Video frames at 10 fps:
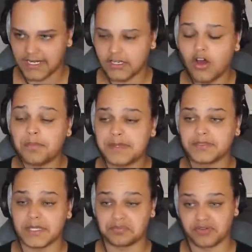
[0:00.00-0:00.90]
And a lot of people,
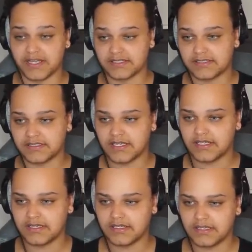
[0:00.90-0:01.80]
they press,
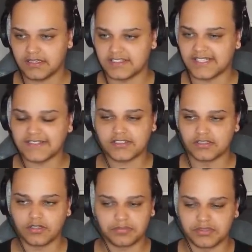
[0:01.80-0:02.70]
because that doesn't
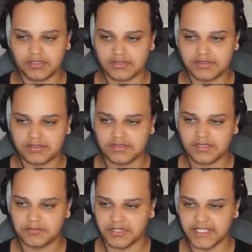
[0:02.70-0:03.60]
look plus,
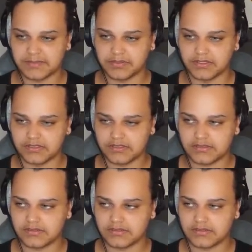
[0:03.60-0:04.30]
but it is plus.